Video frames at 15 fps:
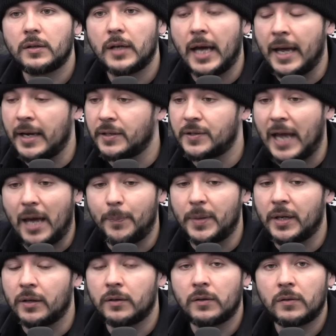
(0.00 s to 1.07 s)
and it's
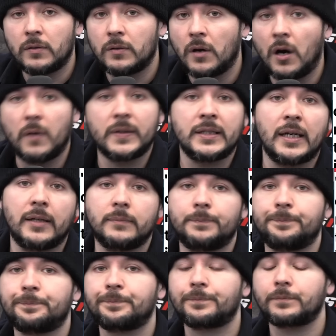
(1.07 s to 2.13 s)
happening all the time.
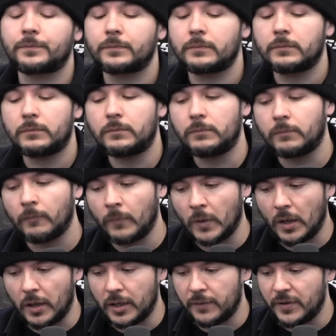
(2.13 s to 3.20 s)
I'll
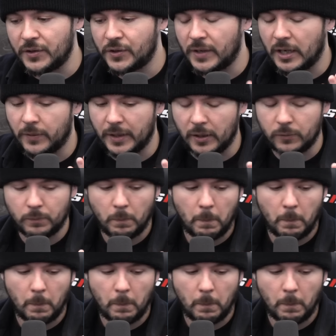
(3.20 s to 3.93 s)
give you the scenario.